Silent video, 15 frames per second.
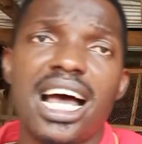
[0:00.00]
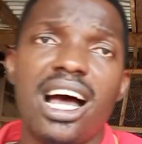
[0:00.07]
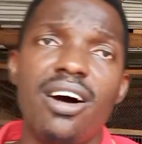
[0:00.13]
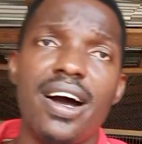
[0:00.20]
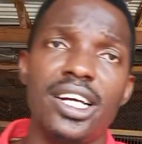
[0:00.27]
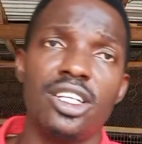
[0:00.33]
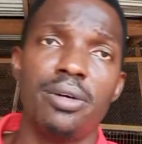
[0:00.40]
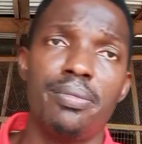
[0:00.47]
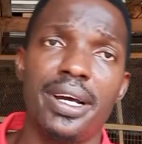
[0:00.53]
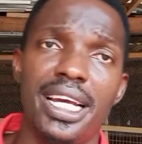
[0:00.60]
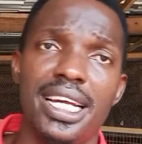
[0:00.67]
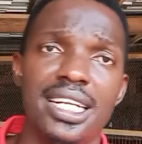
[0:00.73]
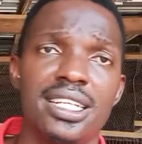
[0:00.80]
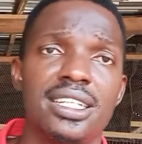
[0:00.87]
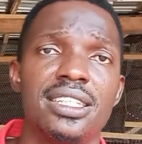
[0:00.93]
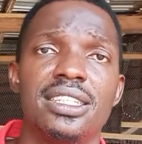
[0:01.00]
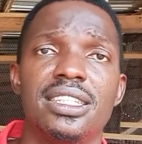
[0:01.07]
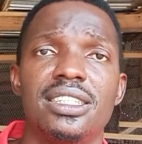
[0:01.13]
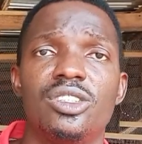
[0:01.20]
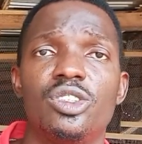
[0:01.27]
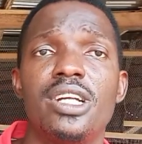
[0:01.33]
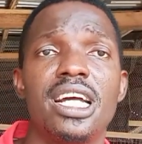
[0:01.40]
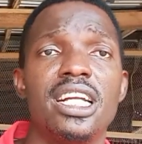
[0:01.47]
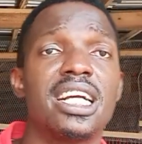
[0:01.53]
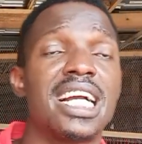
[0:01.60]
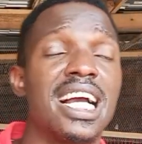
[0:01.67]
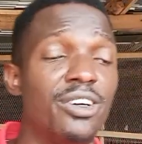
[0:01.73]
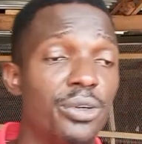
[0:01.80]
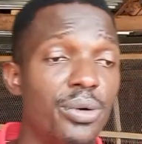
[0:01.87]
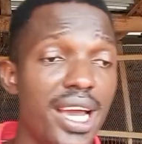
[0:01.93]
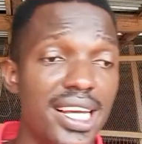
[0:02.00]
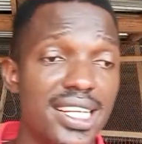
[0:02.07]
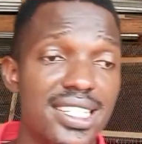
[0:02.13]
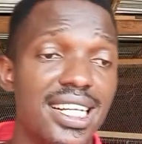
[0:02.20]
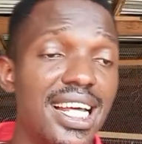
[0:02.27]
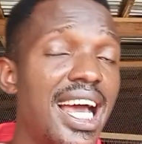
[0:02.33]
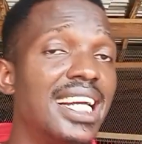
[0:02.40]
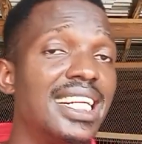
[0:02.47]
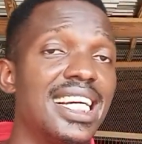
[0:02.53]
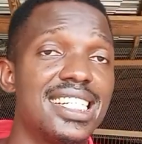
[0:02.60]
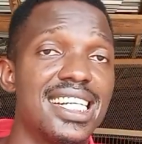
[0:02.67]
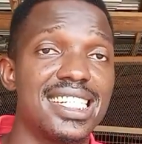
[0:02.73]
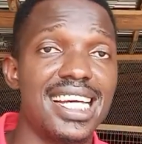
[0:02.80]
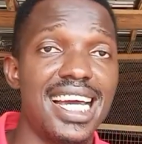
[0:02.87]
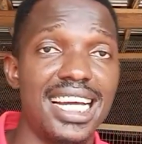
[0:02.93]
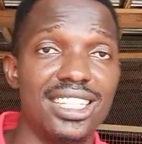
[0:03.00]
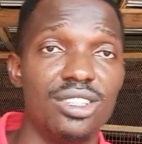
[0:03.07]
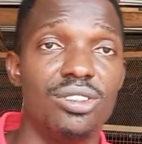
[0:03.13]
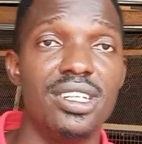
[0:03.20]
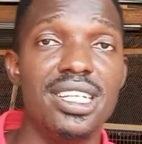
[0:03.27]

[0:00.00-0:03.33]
is how I normally so that they can rest and exercise.